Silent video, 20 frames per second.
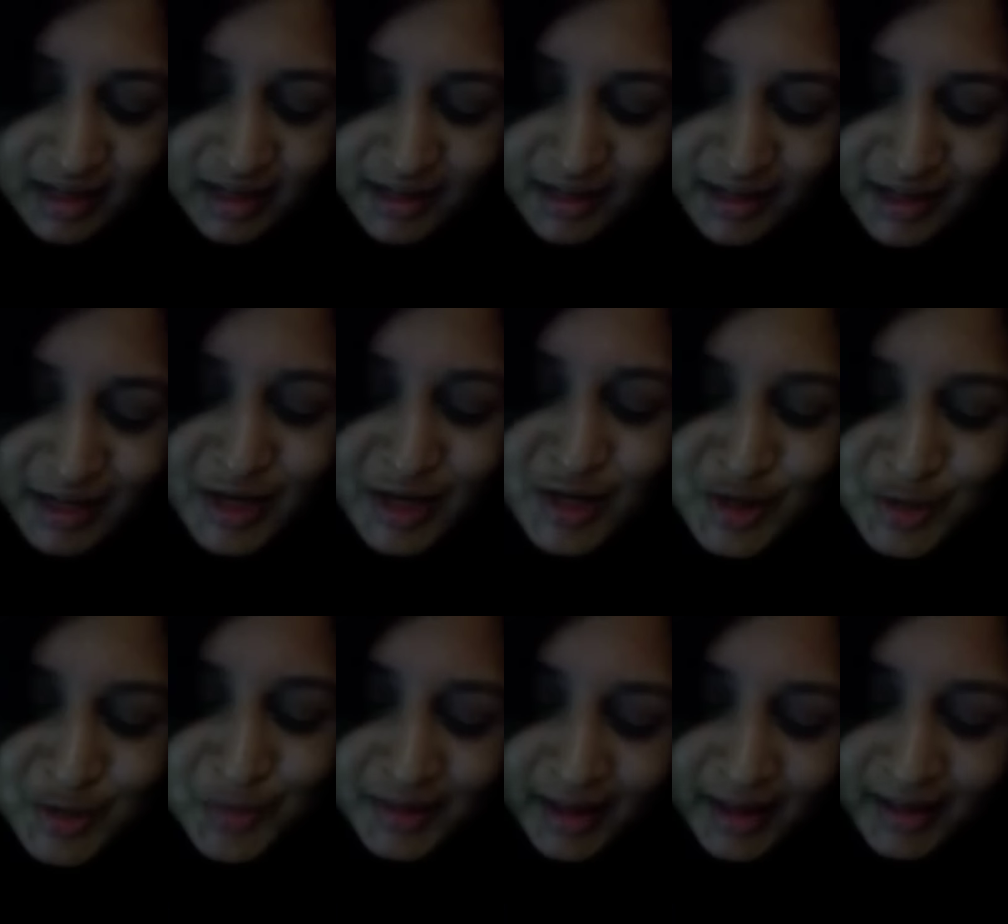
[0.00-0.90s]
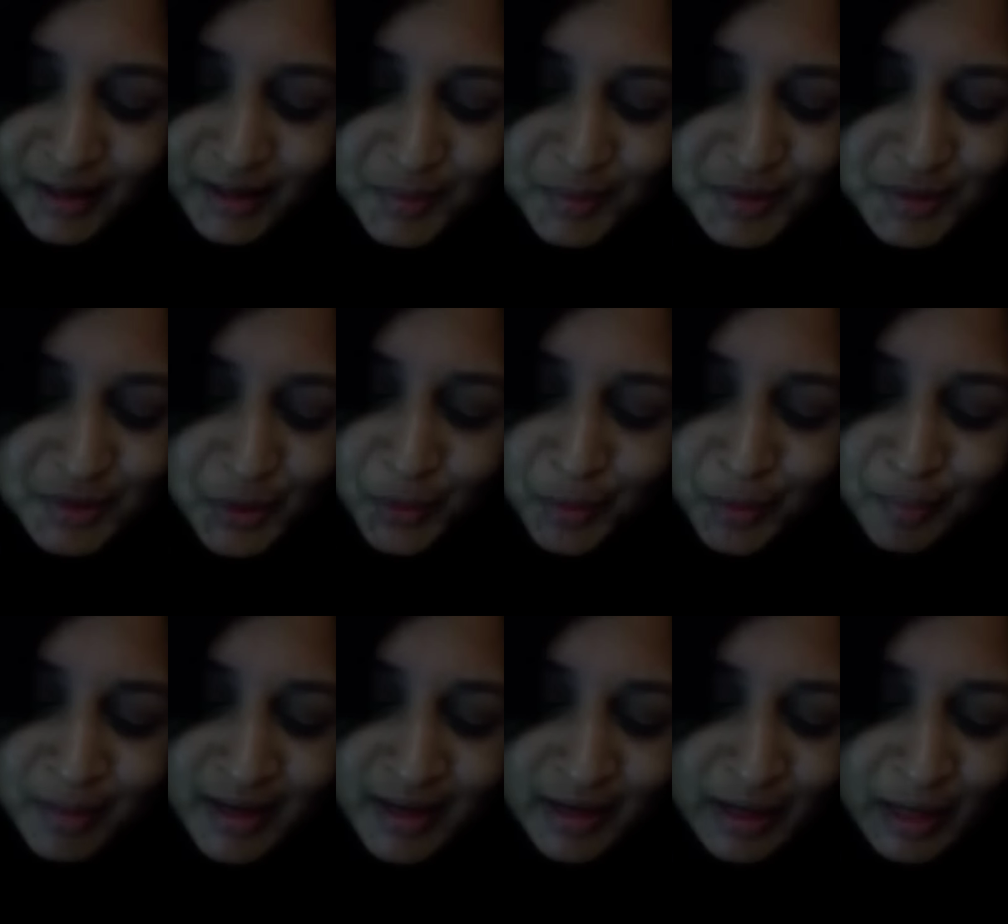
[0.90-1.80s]
he knew that he was going to
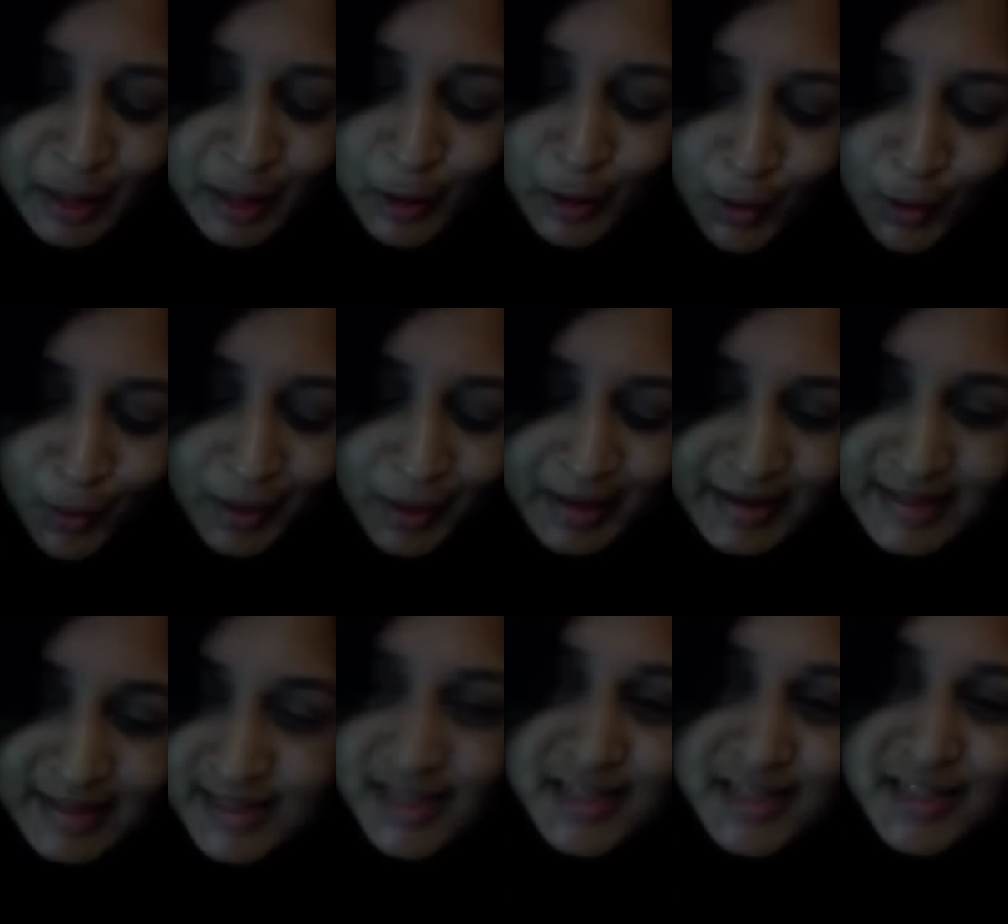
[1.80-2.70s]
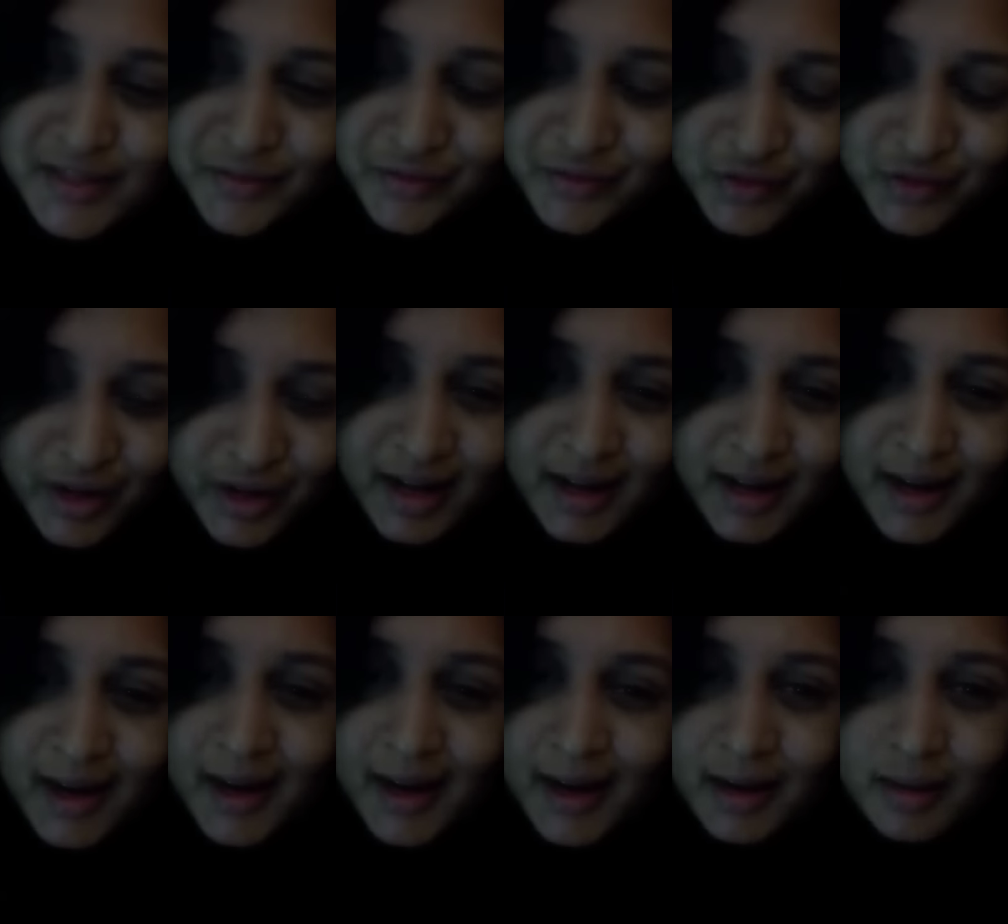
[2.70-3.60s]
be in a long intensive
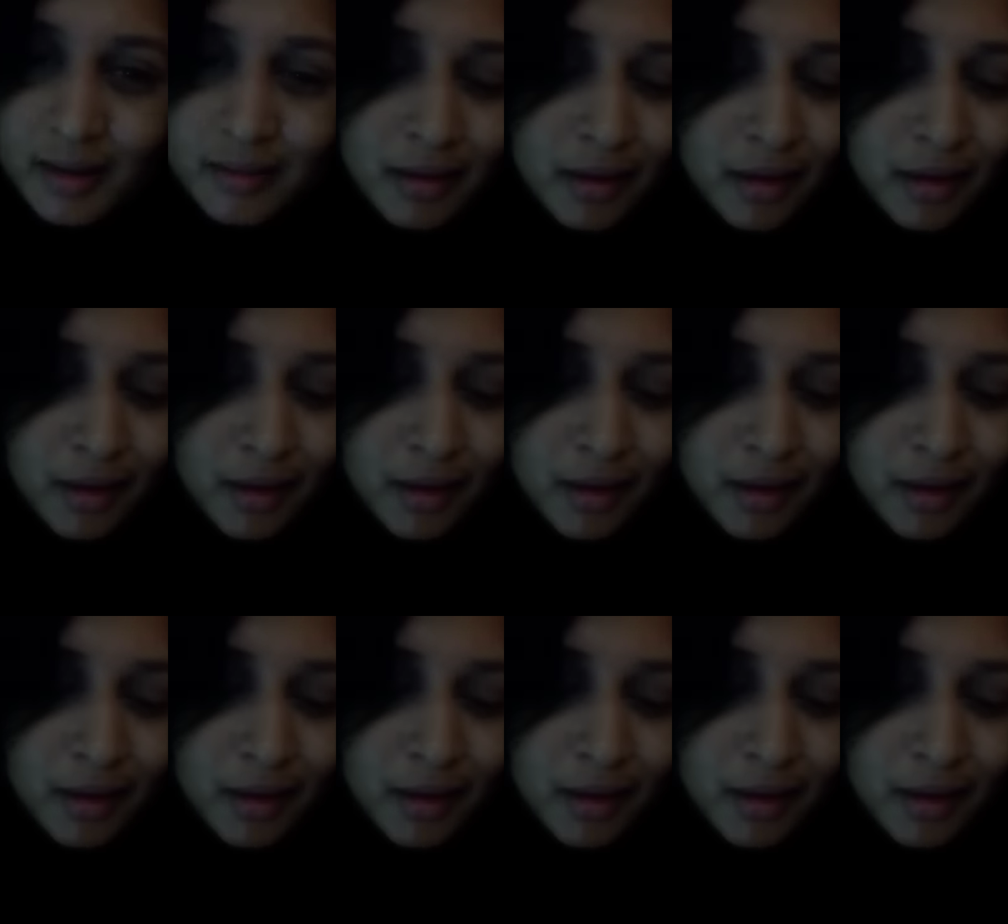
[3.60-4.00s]
training. And